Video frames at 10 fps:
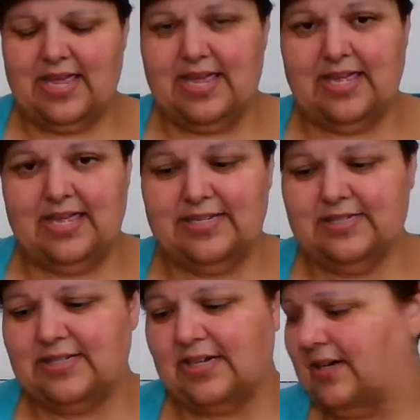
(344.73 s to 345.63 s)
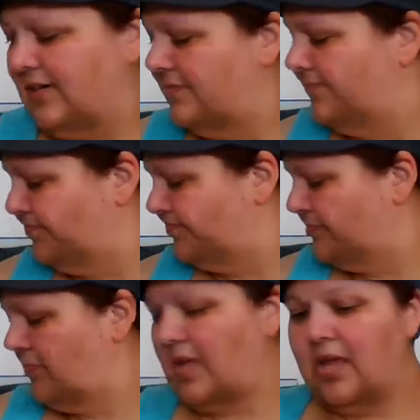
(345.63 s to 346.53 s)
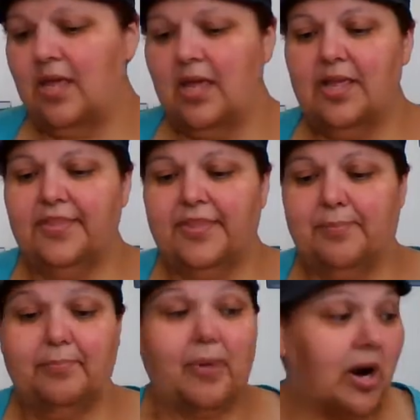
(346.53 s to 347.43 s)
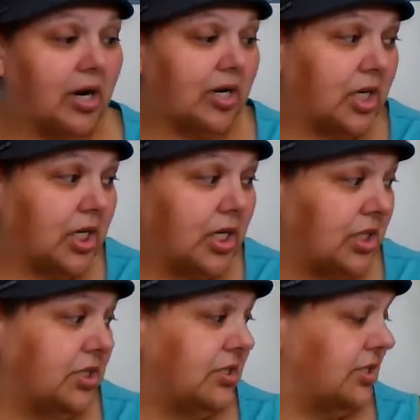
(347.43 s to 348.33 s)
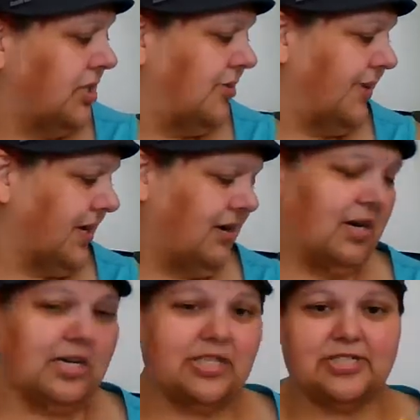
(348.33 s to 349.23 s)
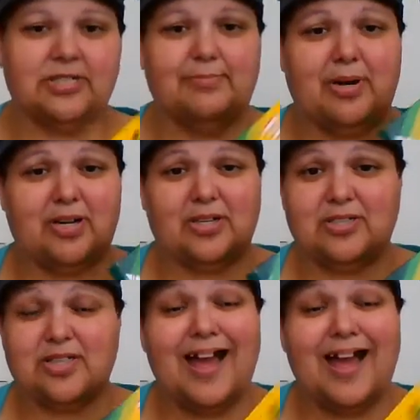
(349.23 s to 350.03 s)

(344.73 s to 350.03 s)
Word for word: and um the markers. Oh my gosh, markers.